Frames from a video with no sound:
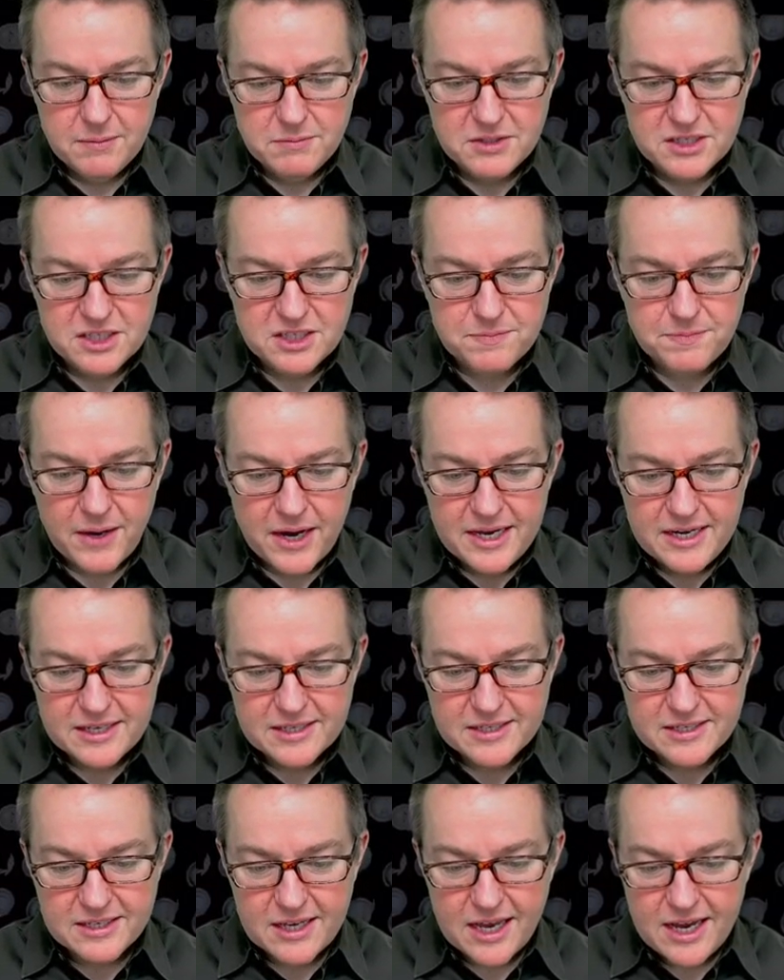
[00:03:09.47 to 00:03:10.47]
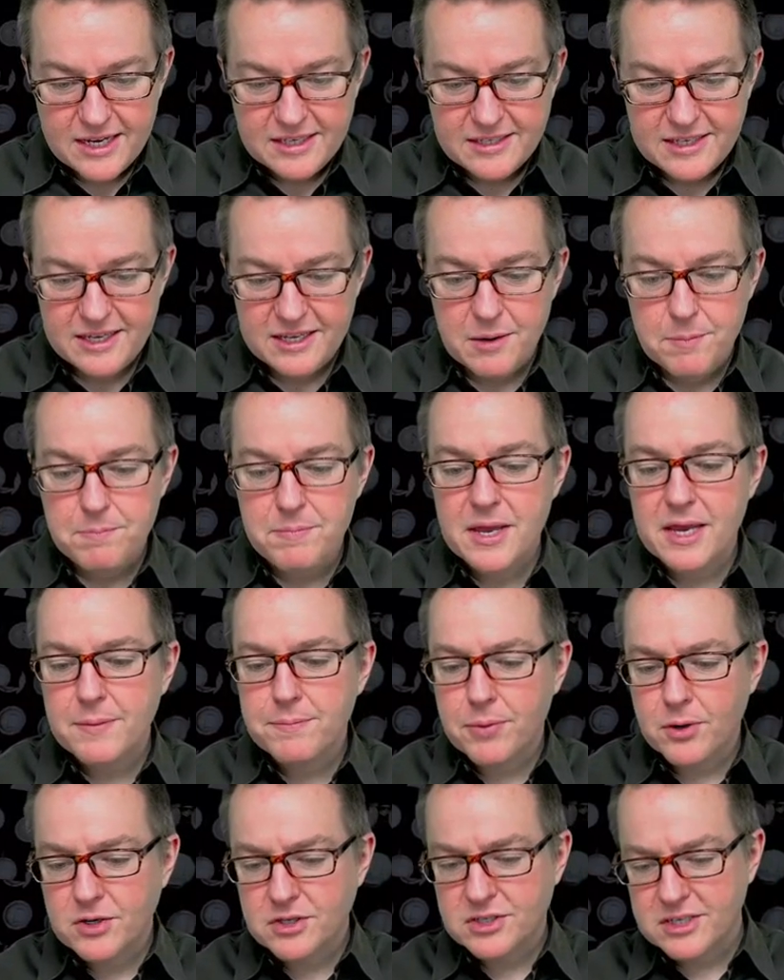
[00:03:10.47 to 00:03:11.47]
Despite his size, he had a big
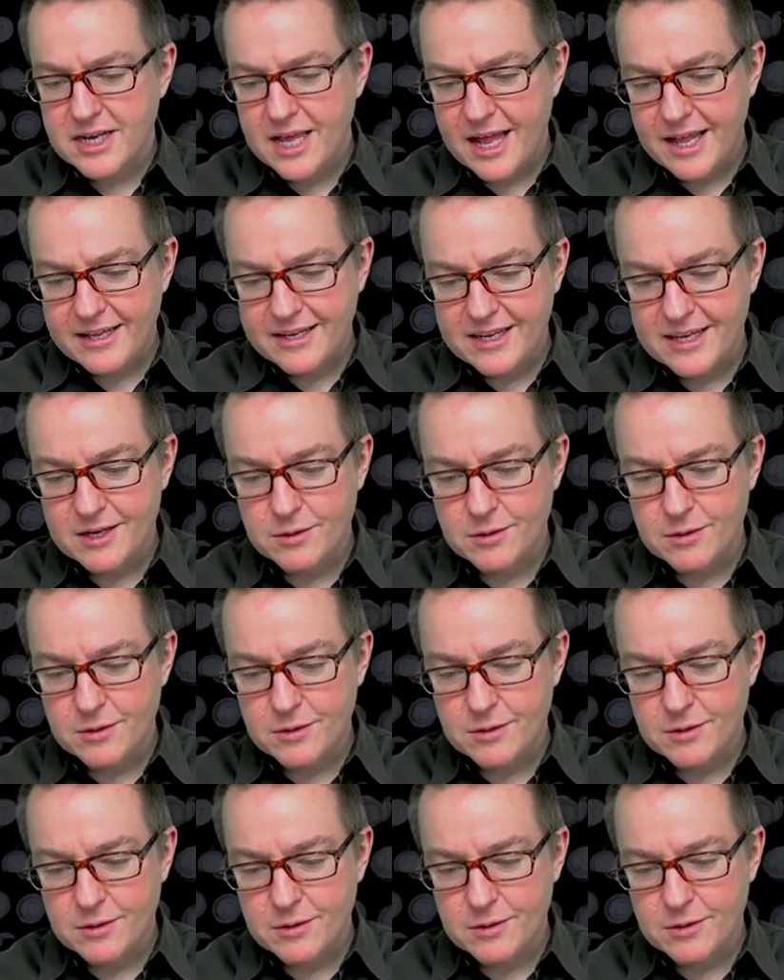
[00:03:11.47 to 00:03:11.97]
personality